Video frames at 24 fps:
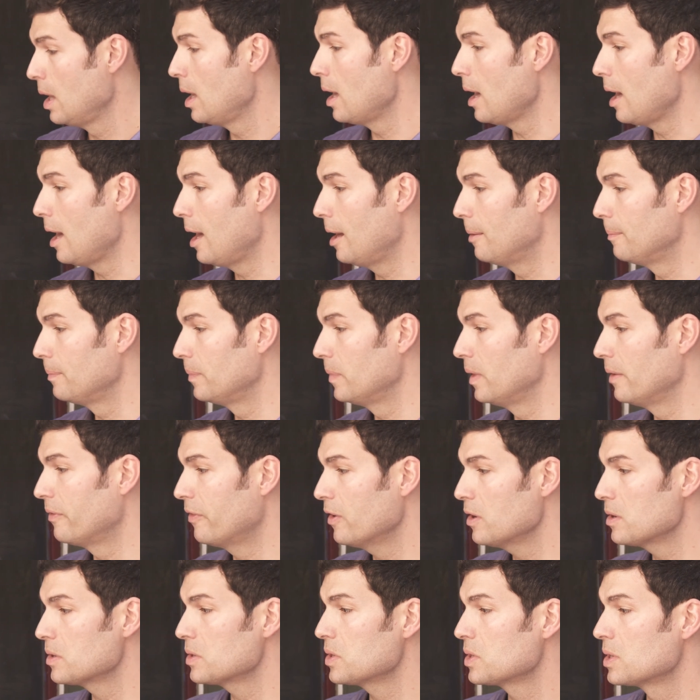Um, the
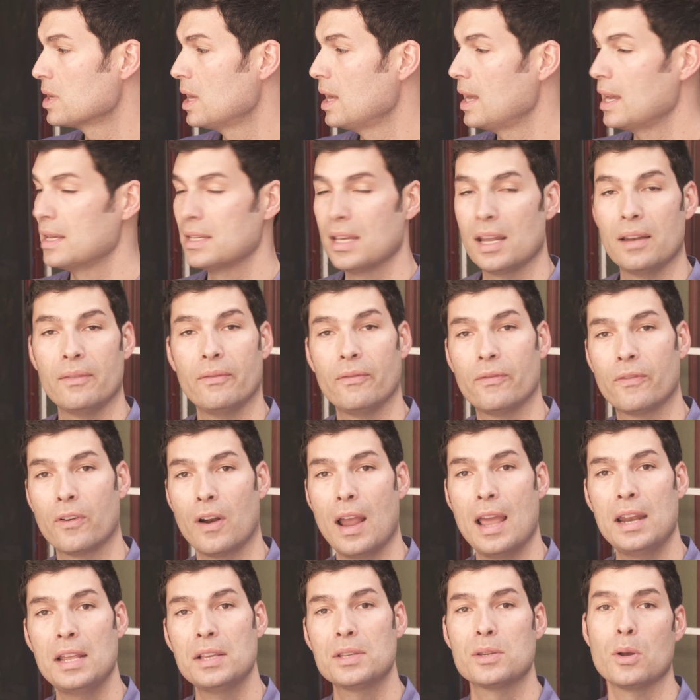first is that for
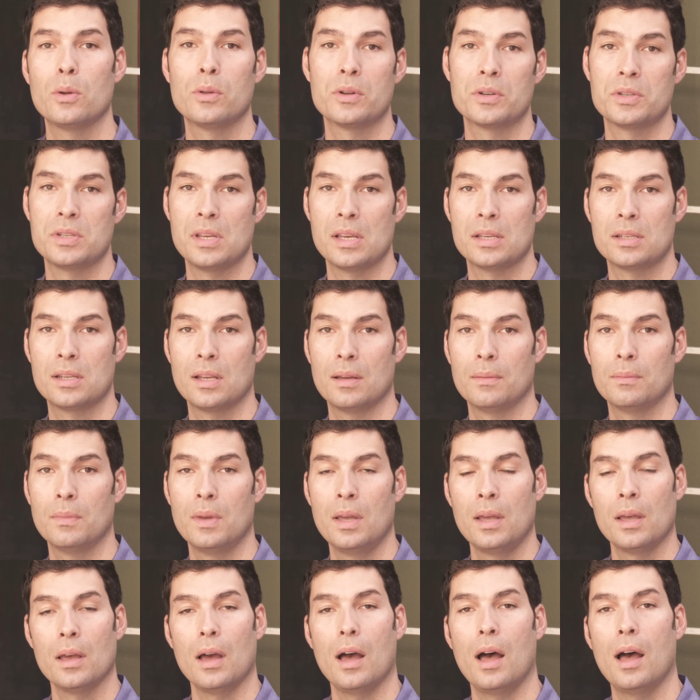any solar system,
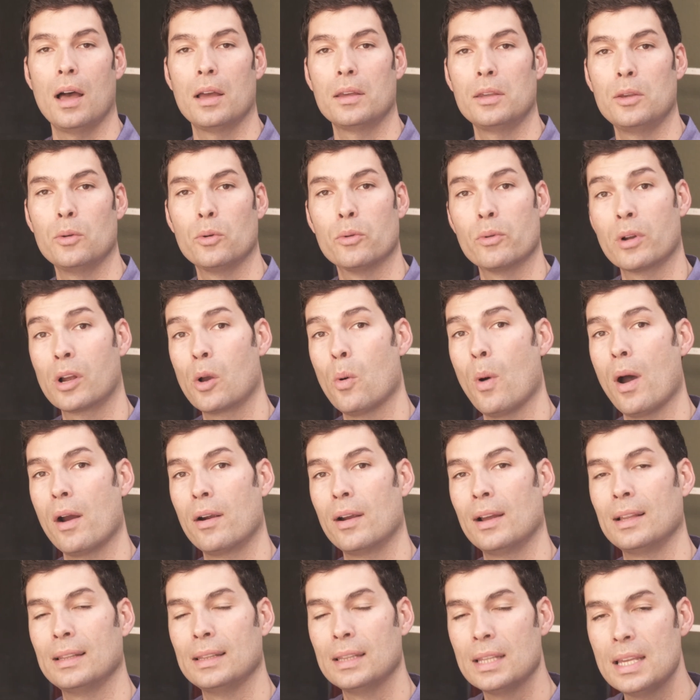uh, you will require
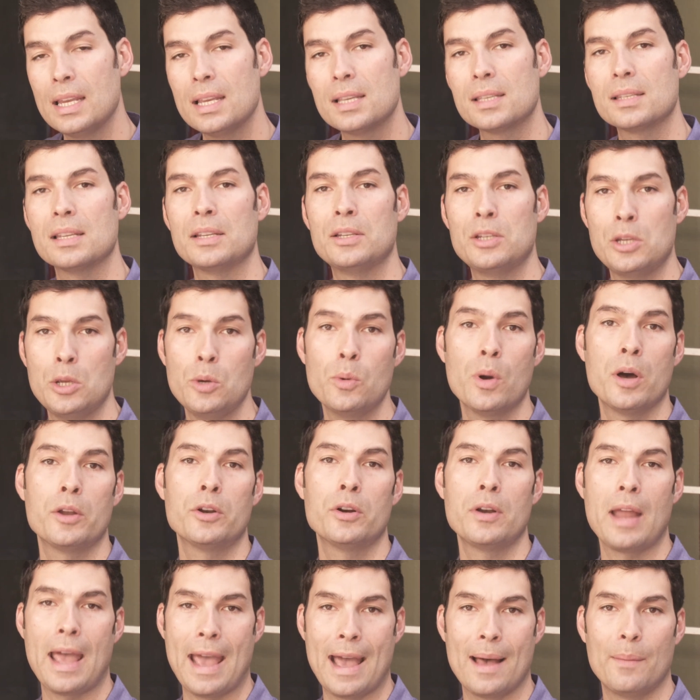at least a
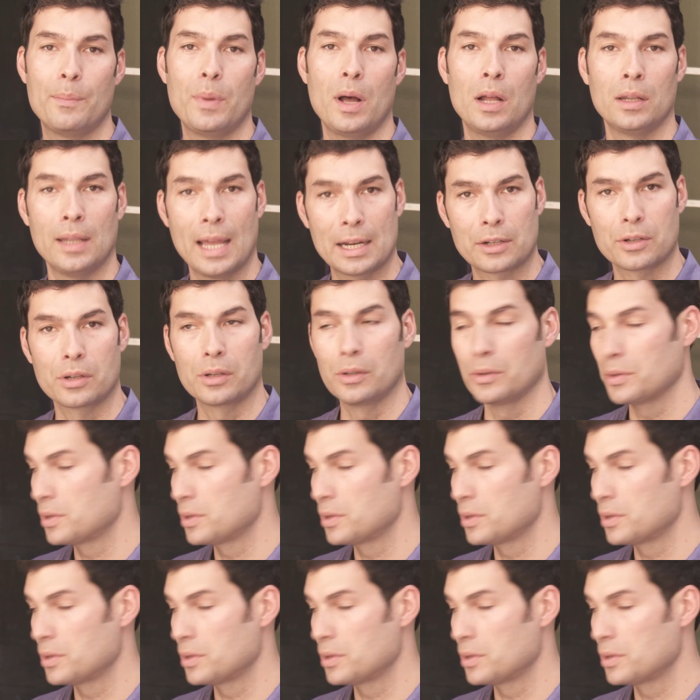200 amp electrical